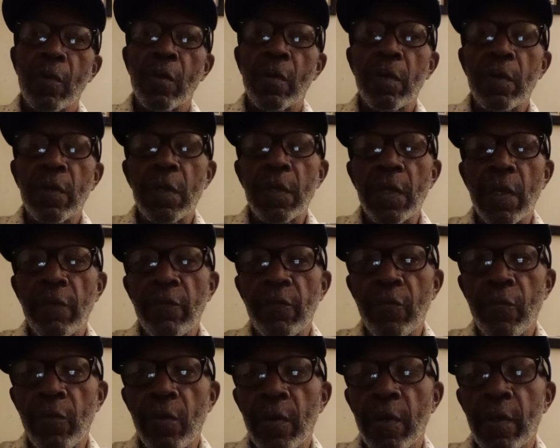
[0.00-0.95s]
Good day,
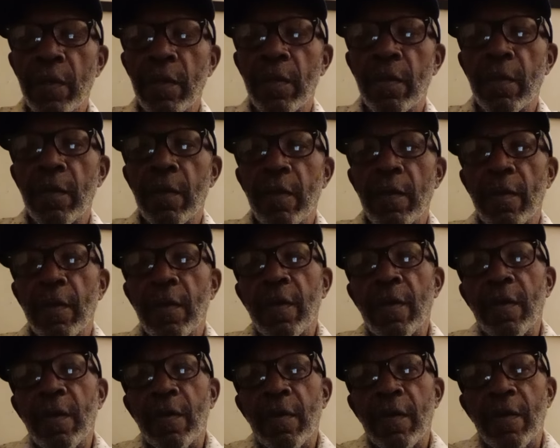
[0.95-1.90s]
everyone.
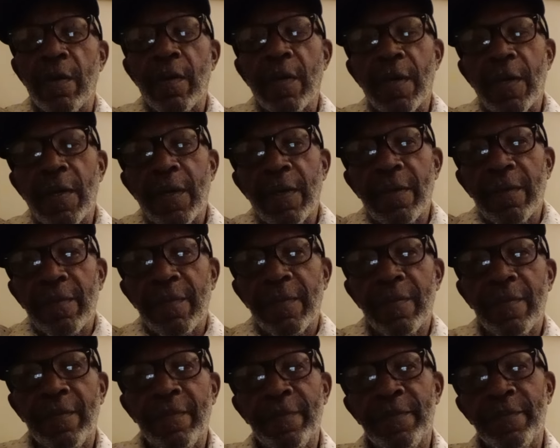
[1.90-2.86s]
Right
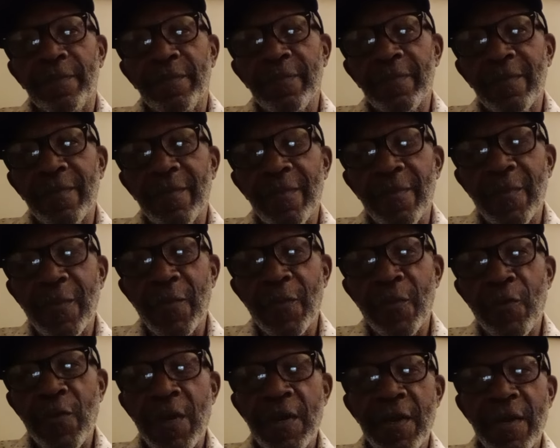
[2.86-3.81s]

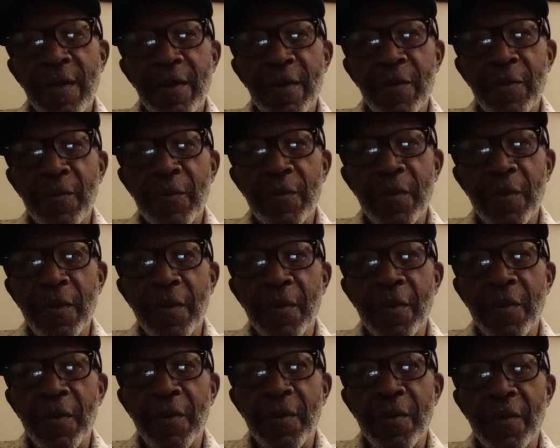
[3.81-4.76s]
now,
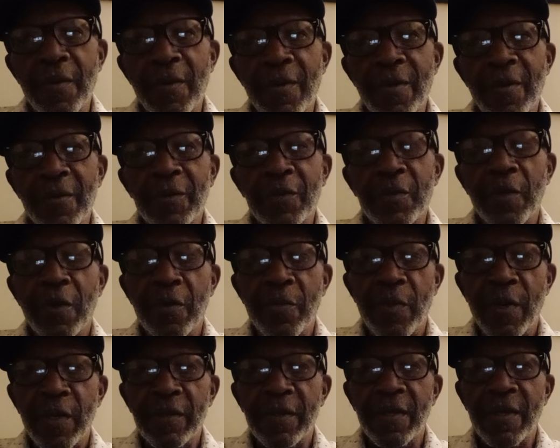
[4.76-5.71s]
talk
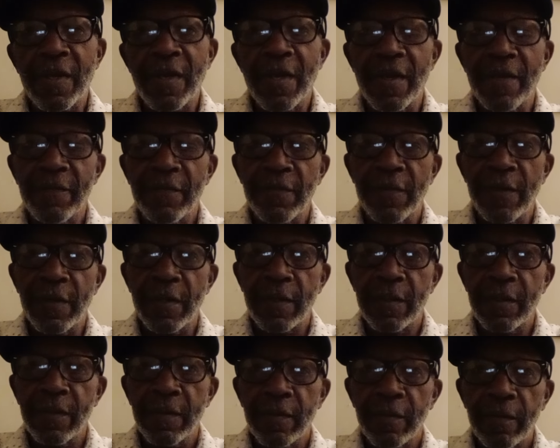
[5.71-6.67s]
about the
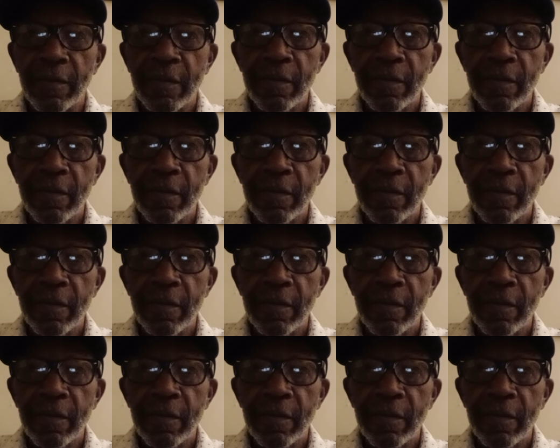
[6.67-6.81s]
conflicts.